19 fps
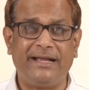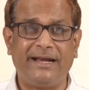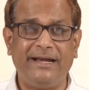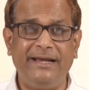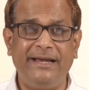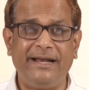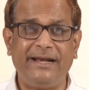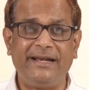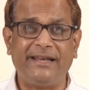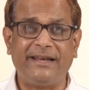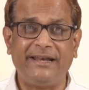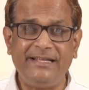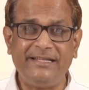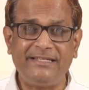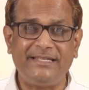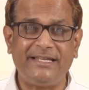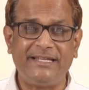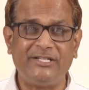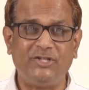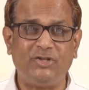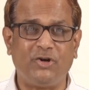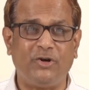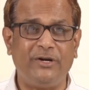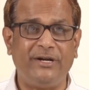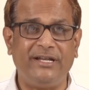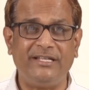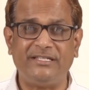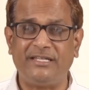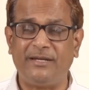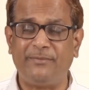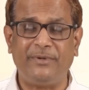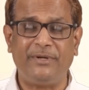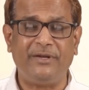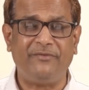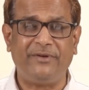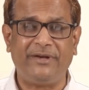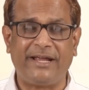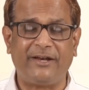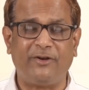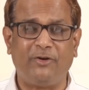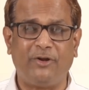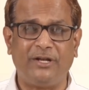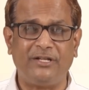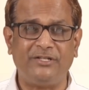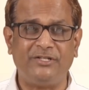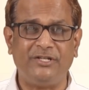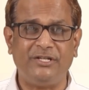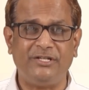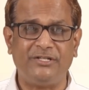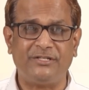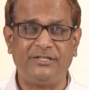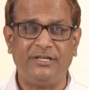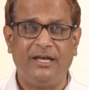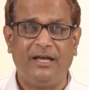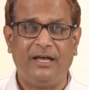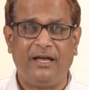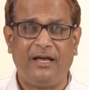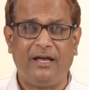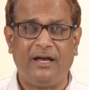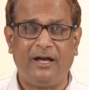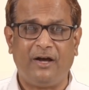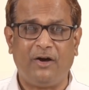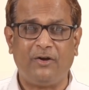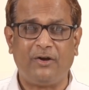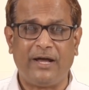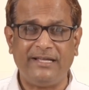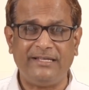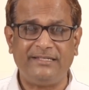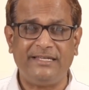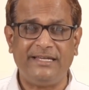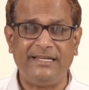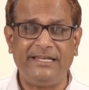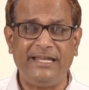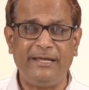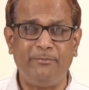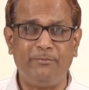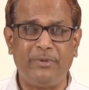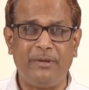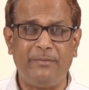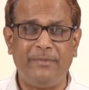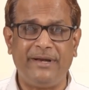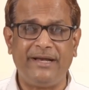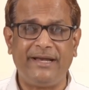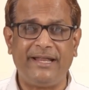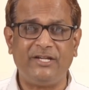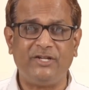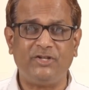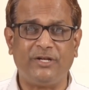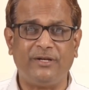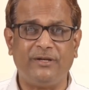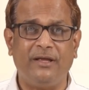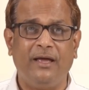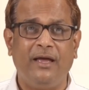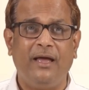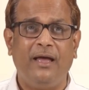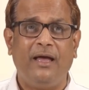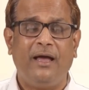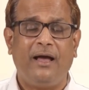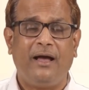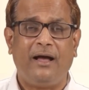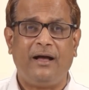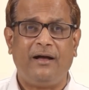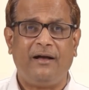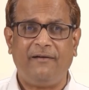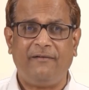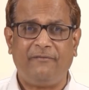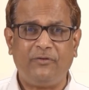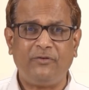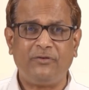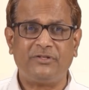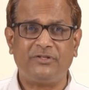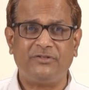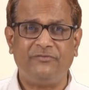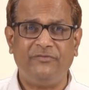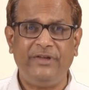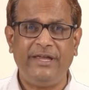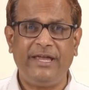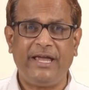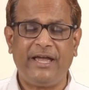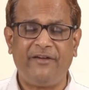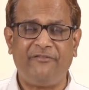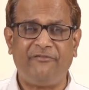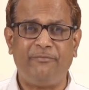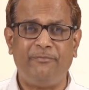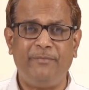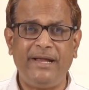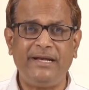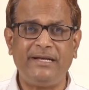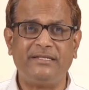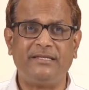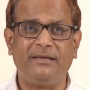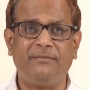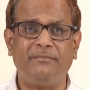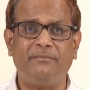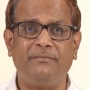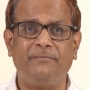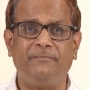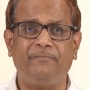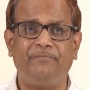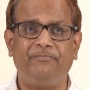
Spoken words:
conduct research on disruptive technologies on ICT implementation. Of course, we have made some